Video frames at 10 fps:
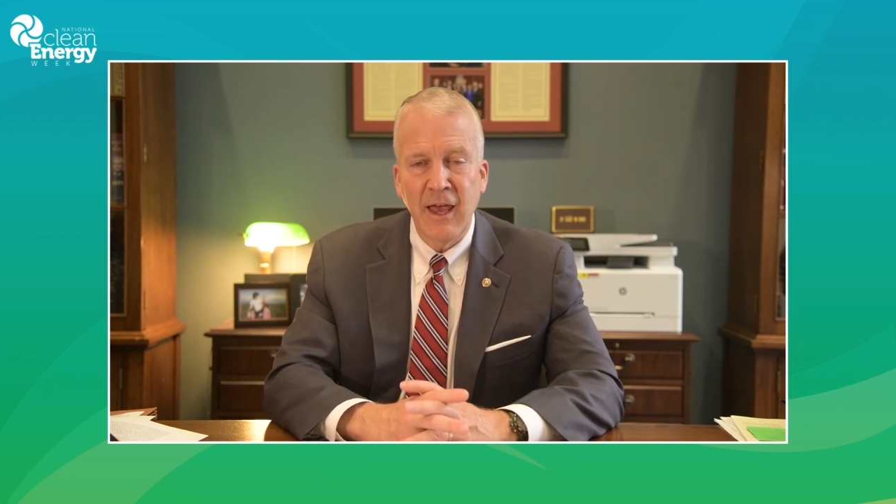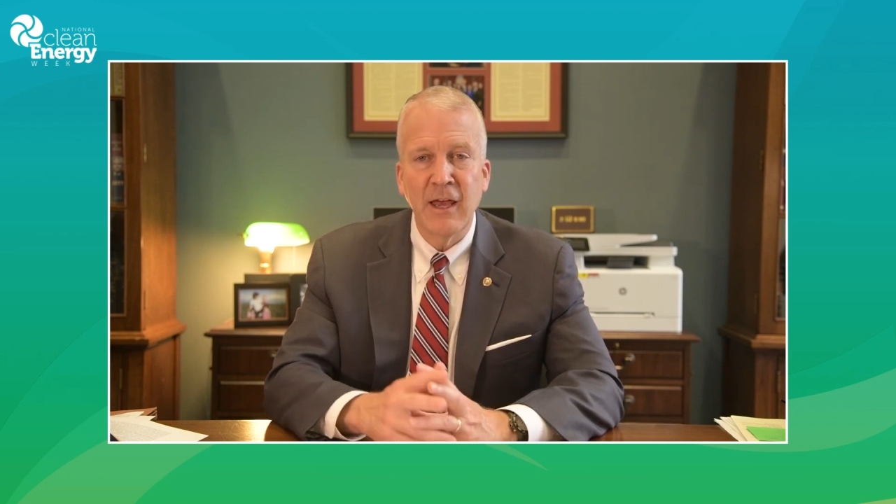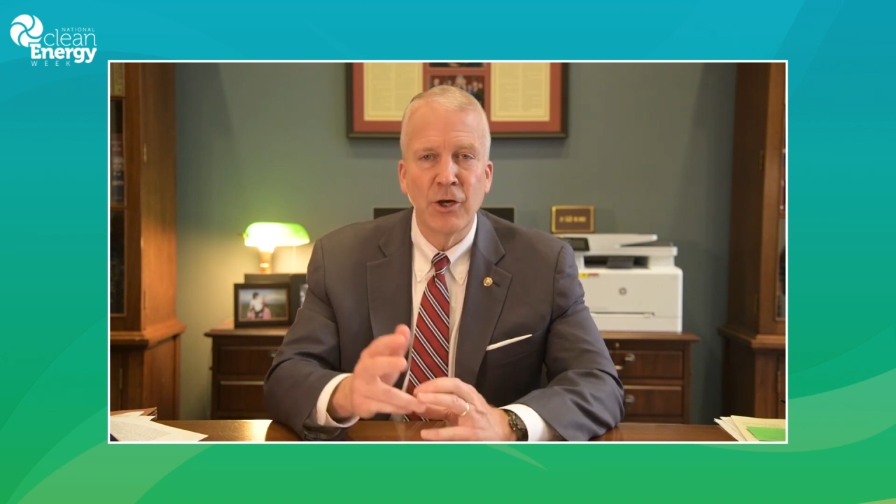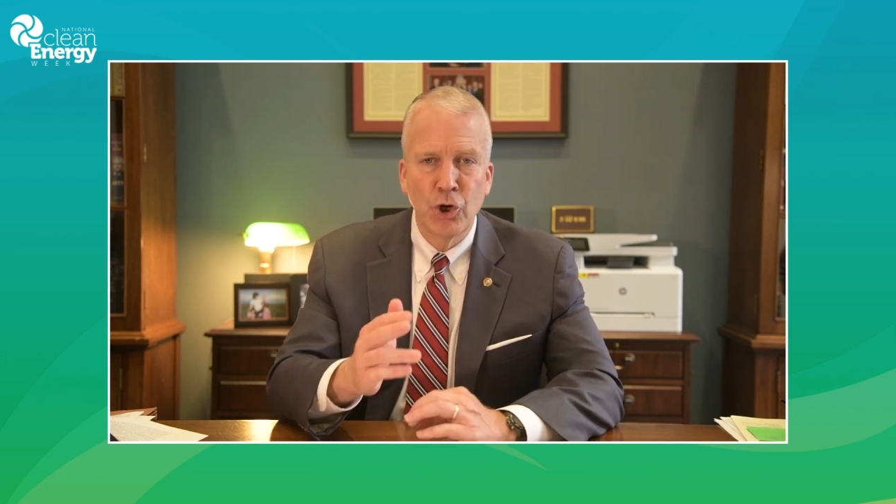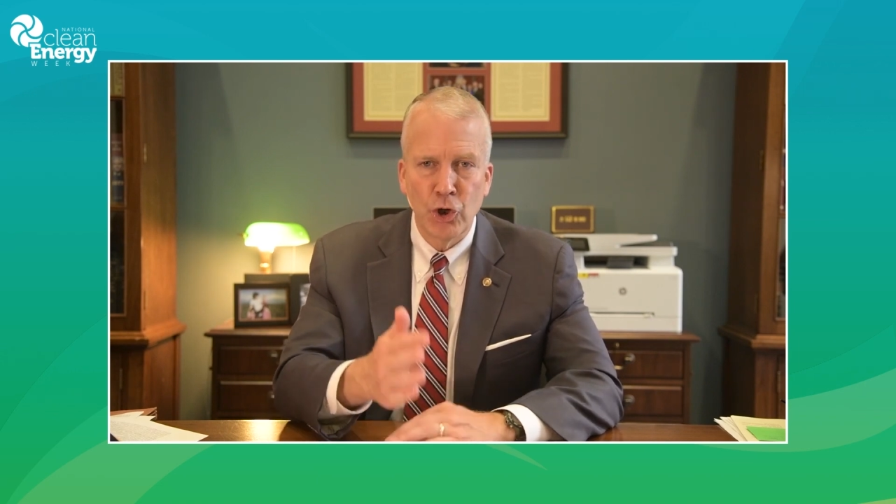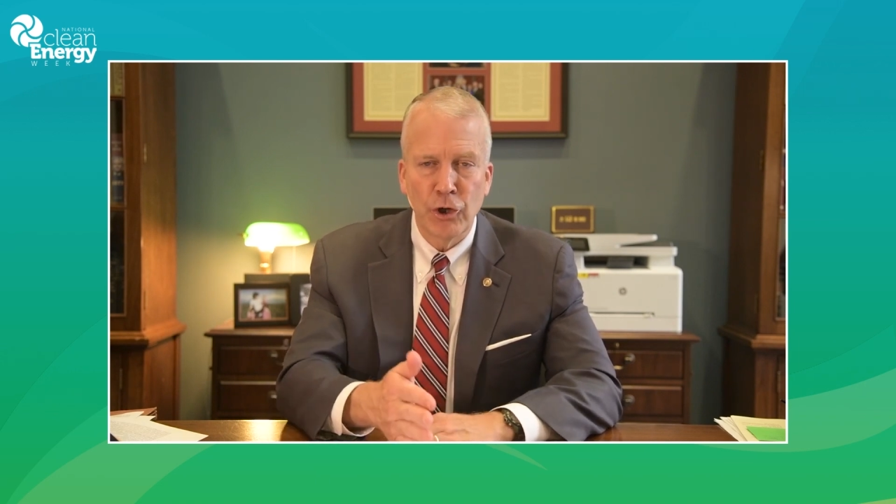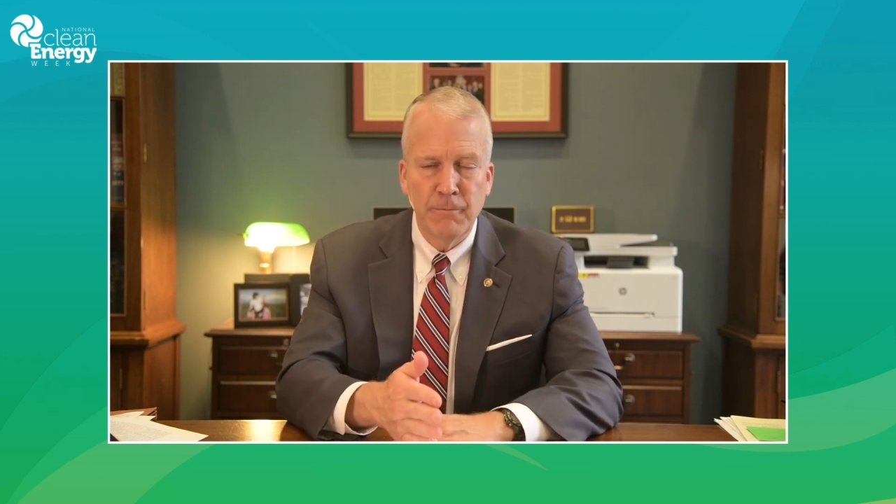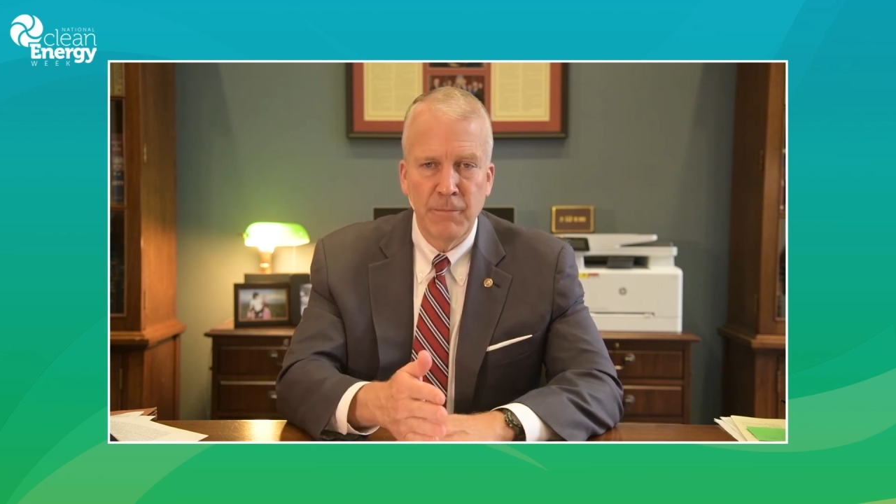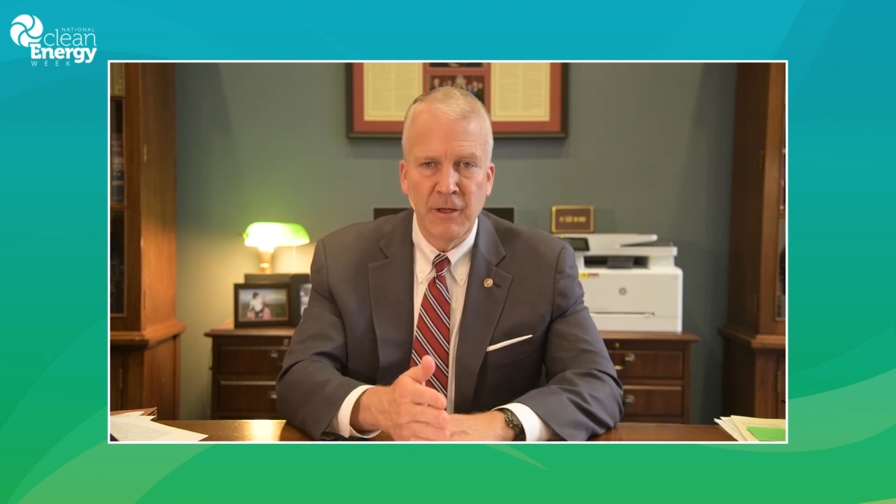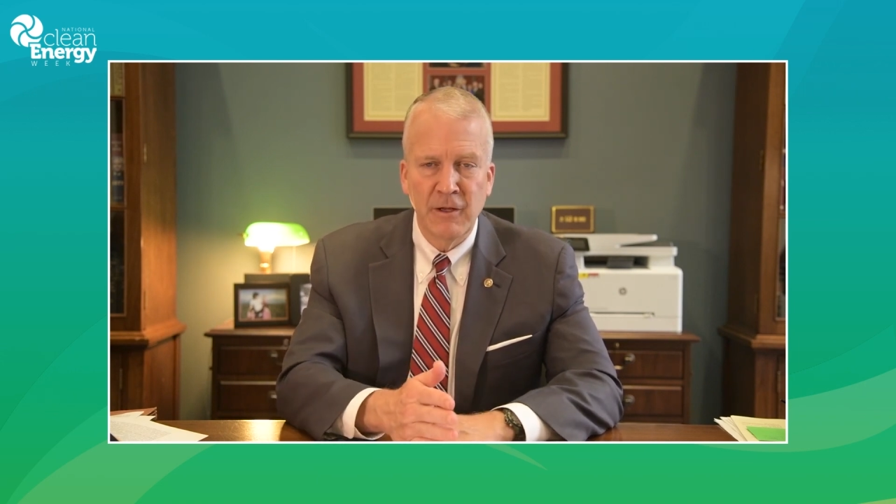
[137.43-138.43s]
a
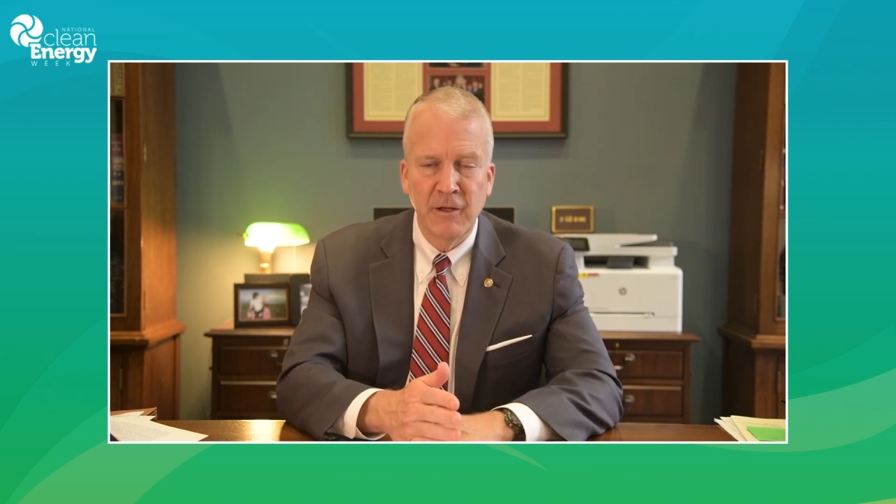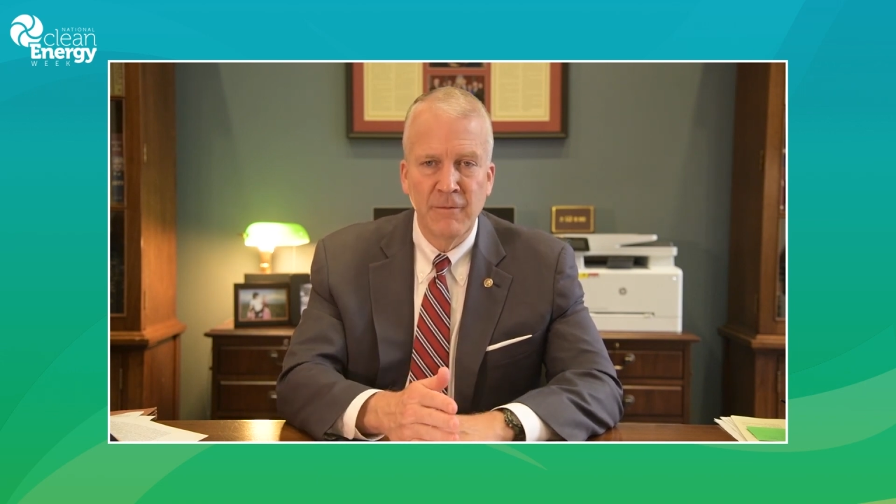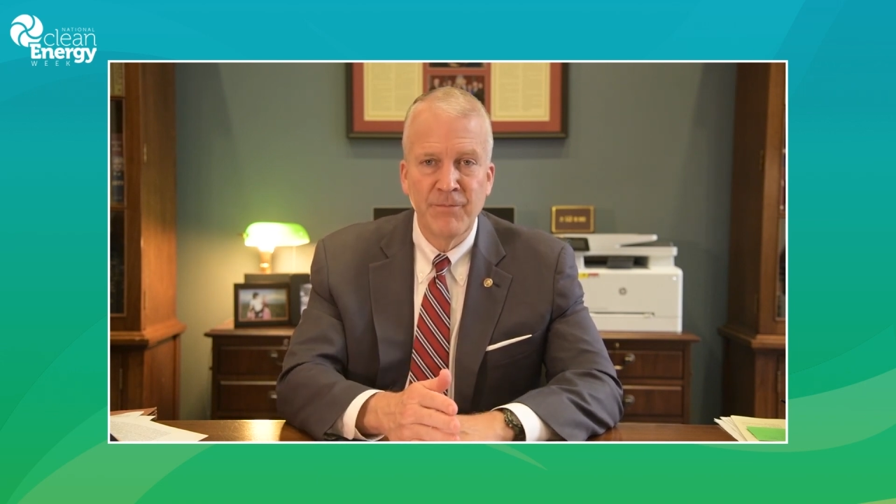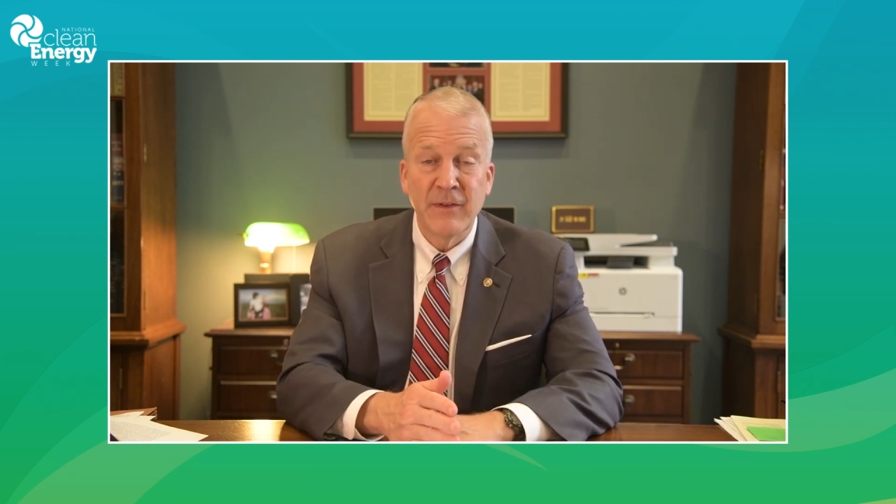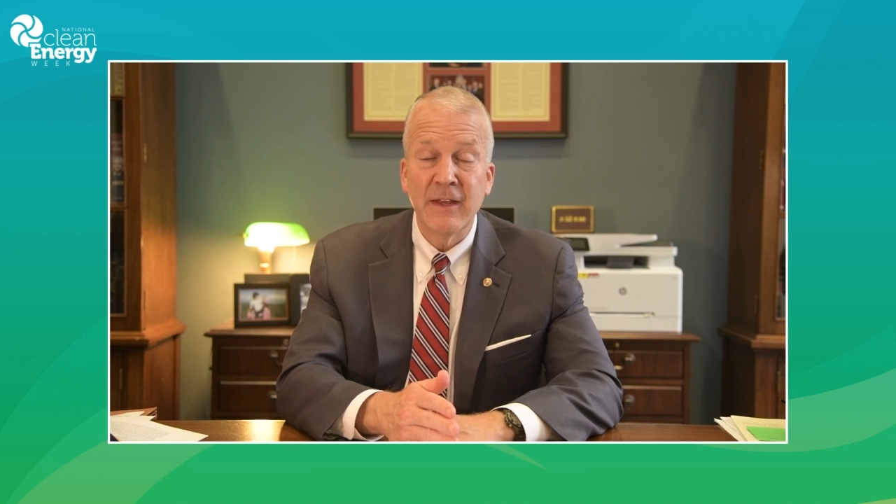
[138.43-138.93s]
good bill